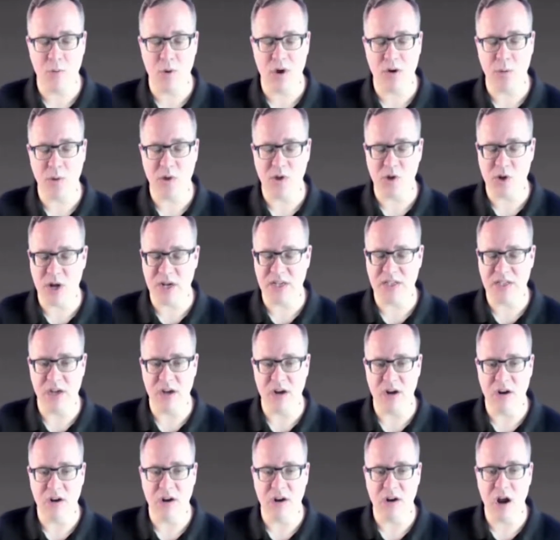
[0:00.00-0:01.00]
want to address
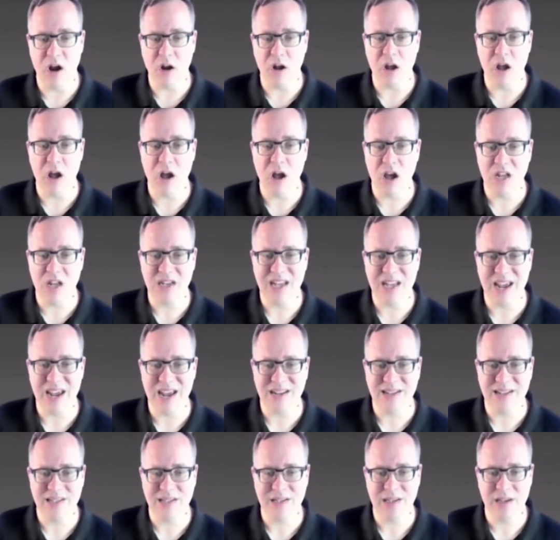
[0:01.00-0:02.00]
here are
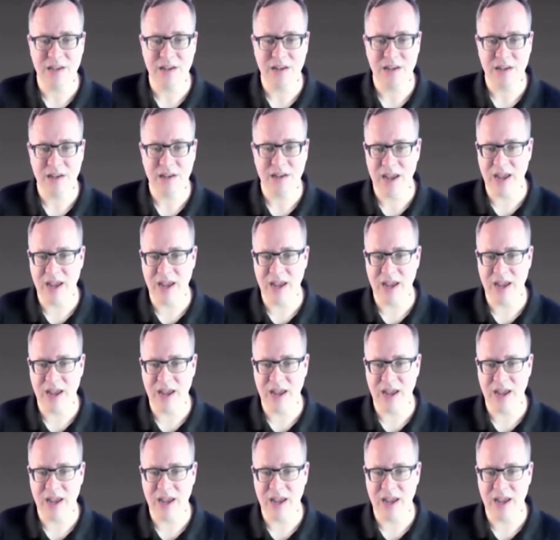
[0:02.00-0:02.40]
context